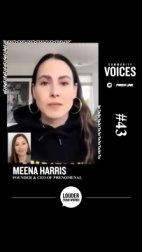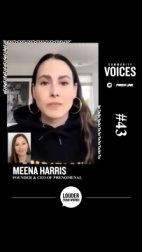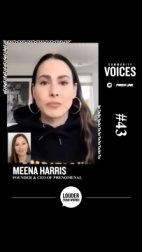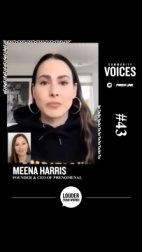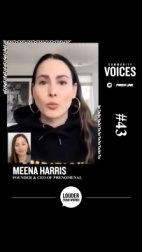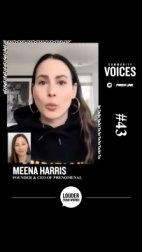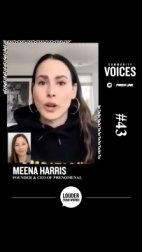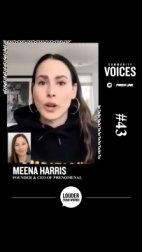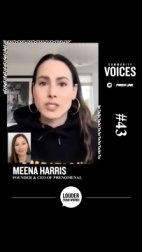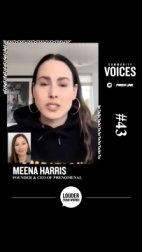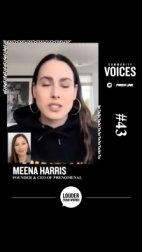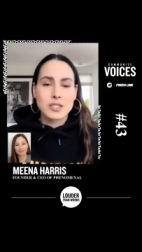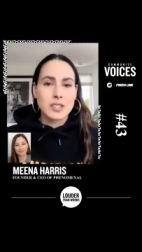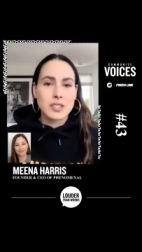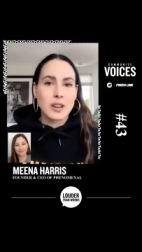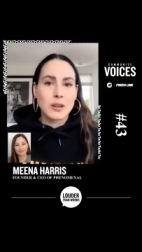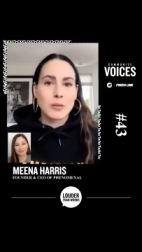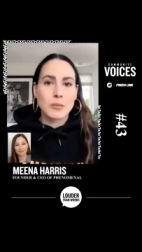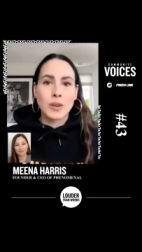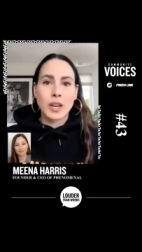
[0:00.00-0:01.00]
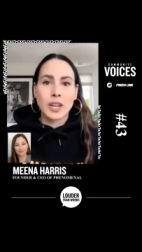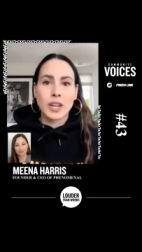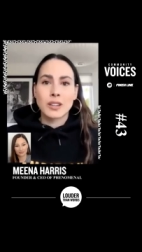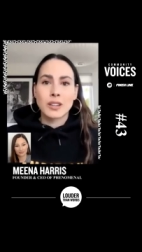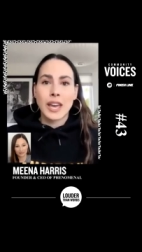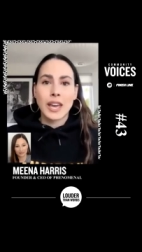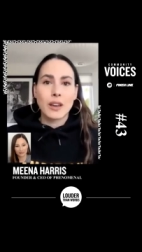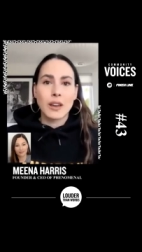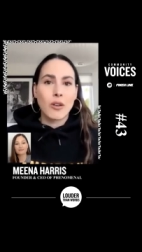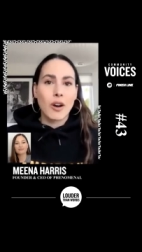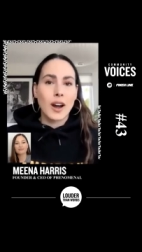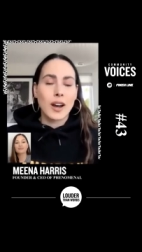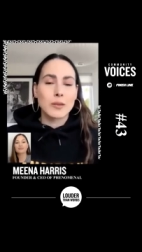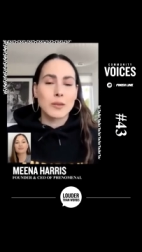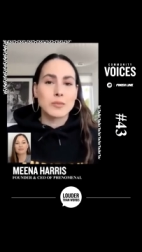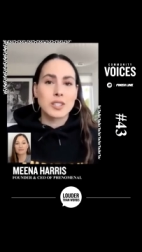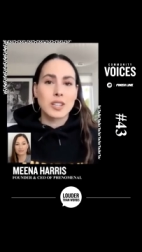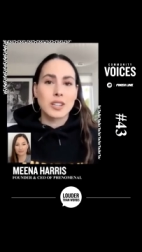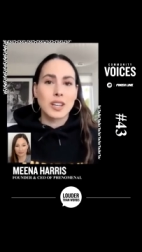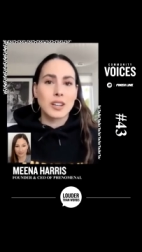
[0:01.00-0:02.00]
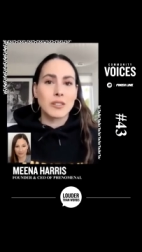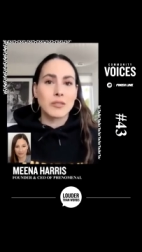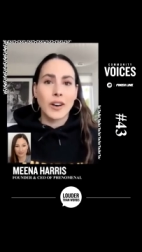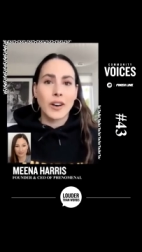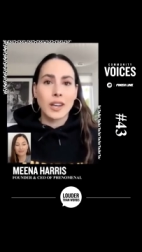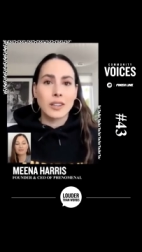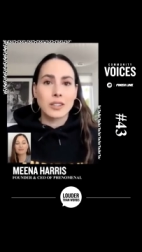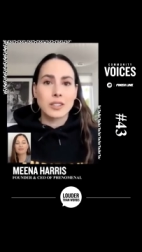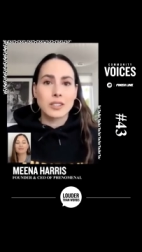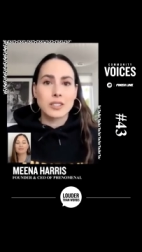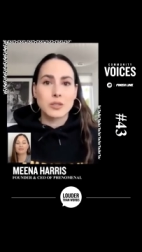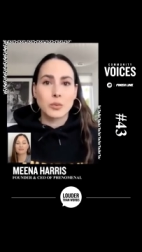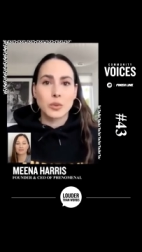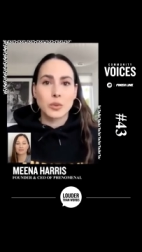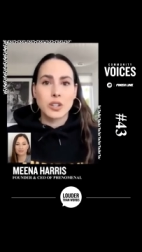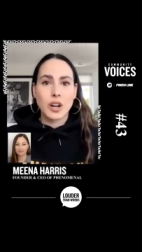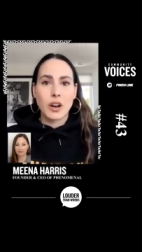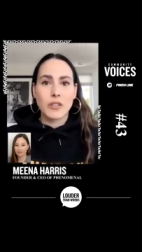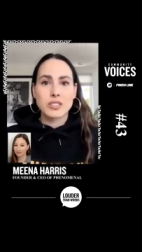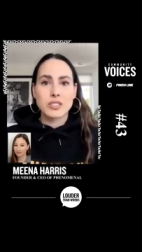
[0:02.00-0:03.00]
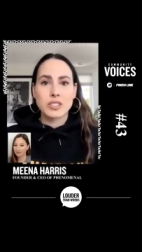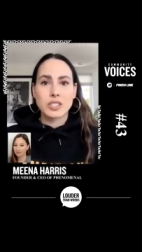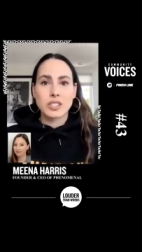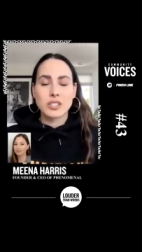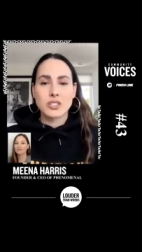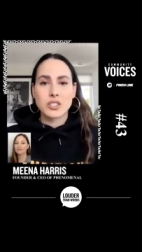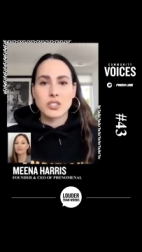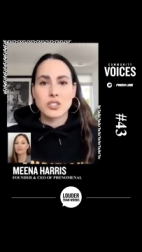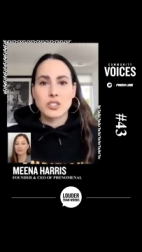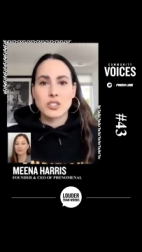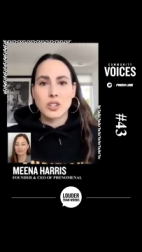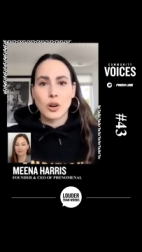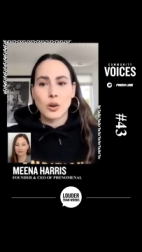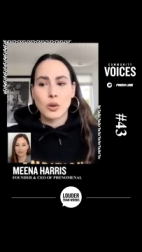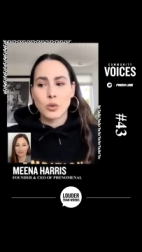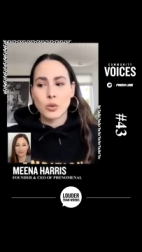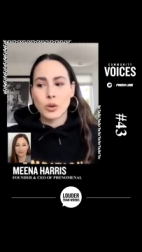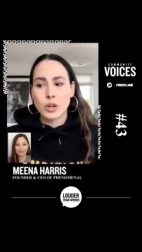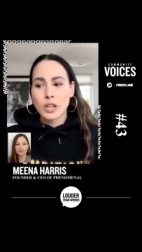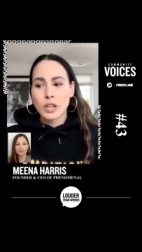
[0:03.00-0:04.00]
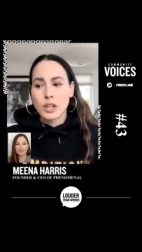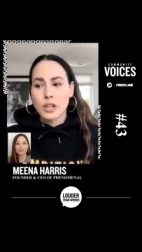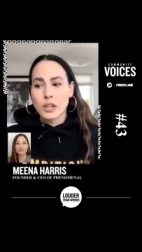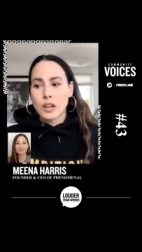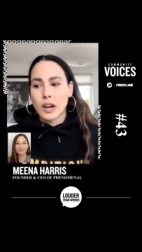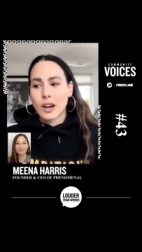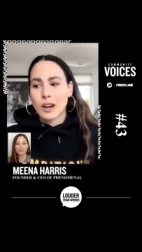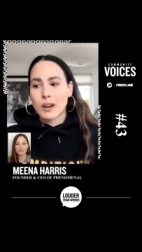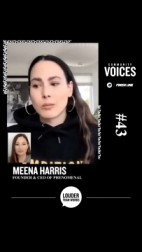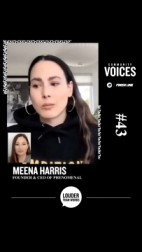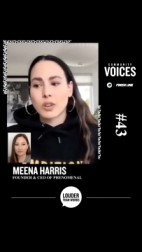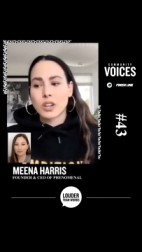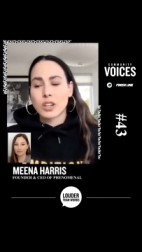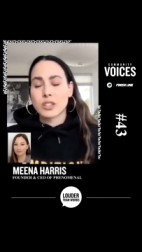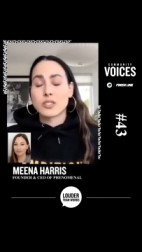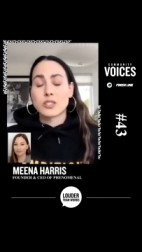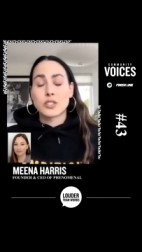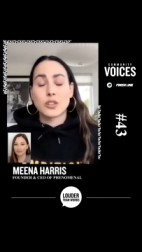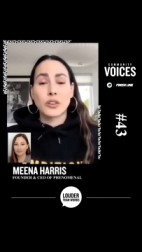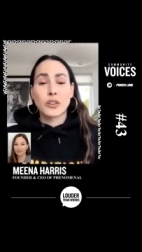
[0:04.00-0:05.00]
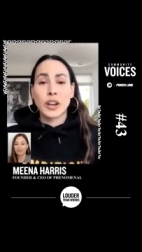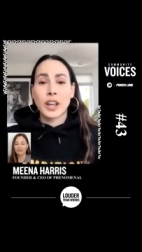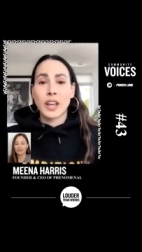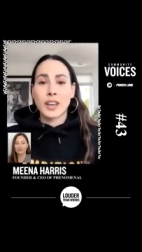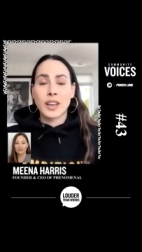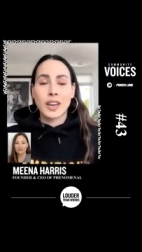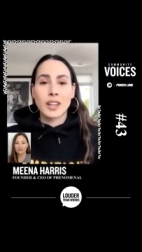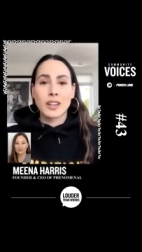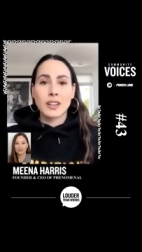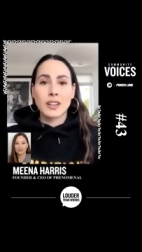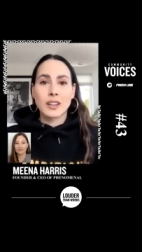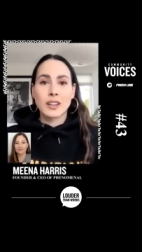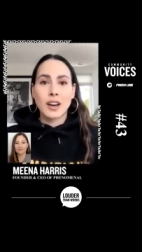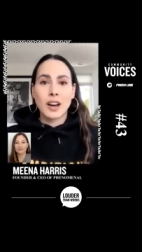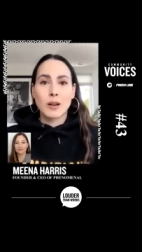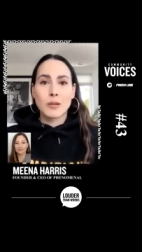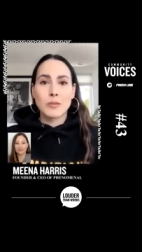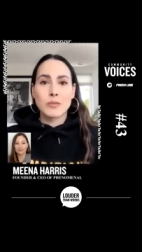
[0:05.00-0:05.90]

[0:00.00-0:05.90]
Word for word: racism and hate crimes and, and violence, which obviously is just so um, concerning. And um,